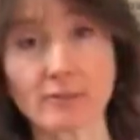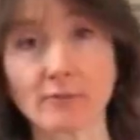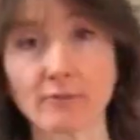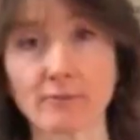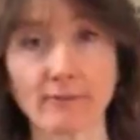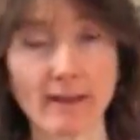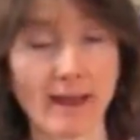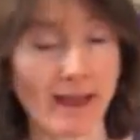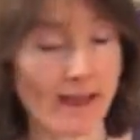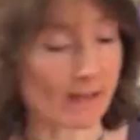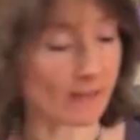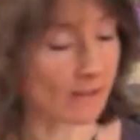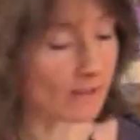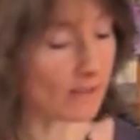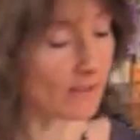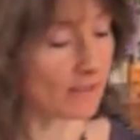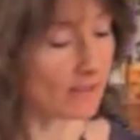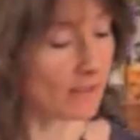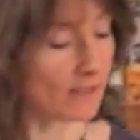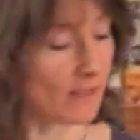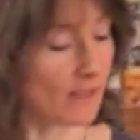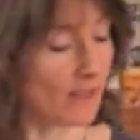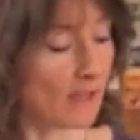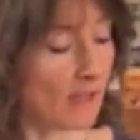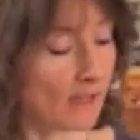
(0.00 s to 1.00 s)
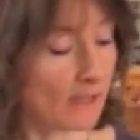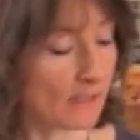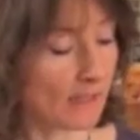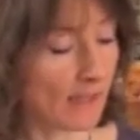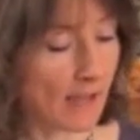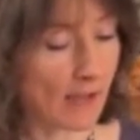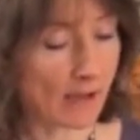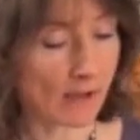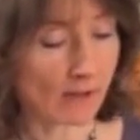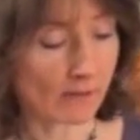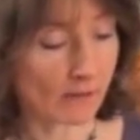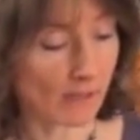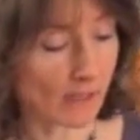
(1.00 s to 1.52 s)
the fats.
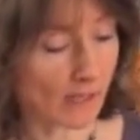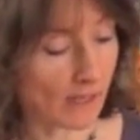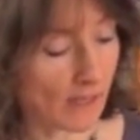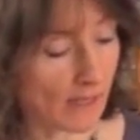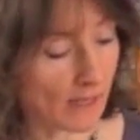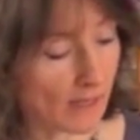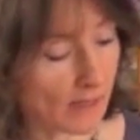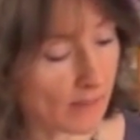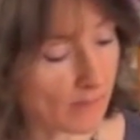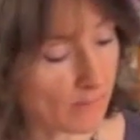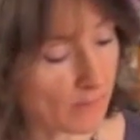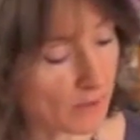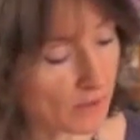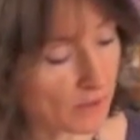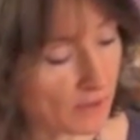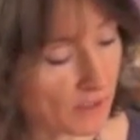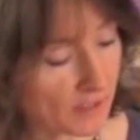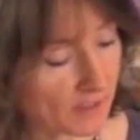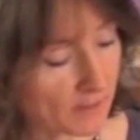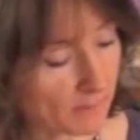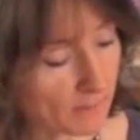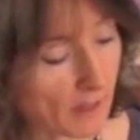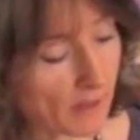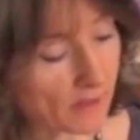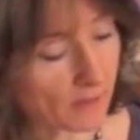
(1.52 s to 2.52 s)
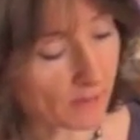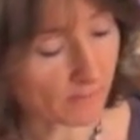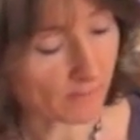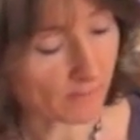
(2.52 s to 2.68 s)
Now you need to melt